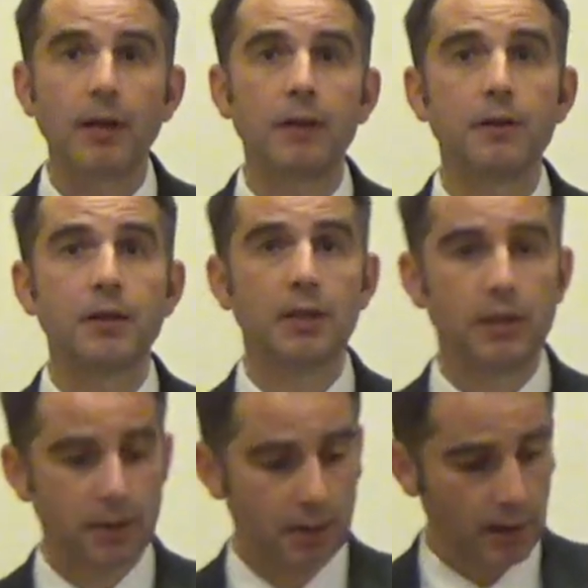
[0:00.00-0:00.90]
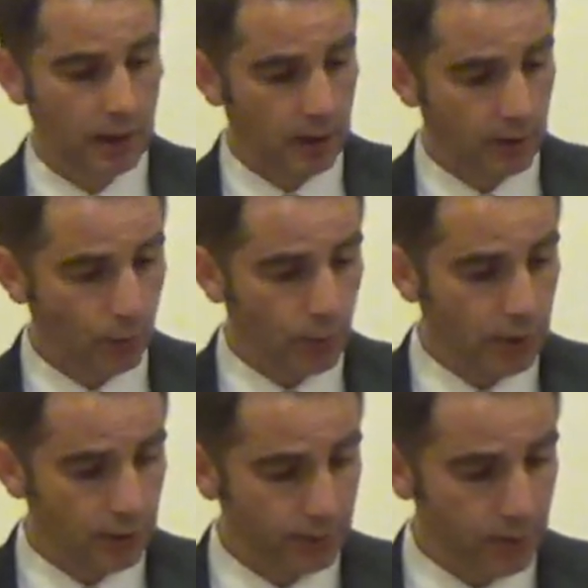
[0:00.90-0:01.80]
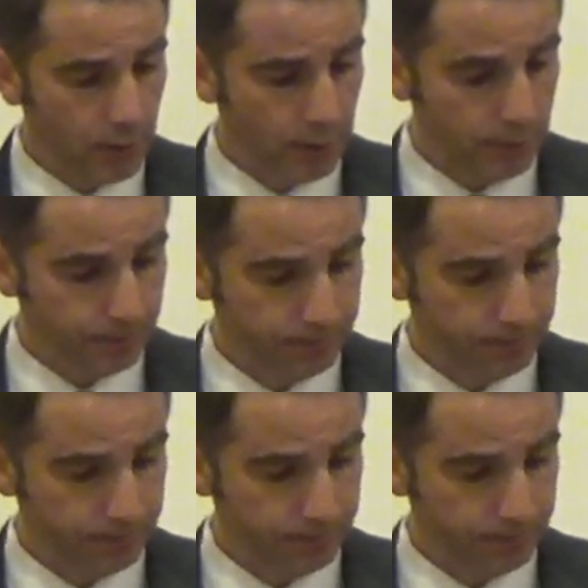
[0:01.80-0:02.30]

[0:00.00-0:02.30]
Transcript: Let us hear the word of God.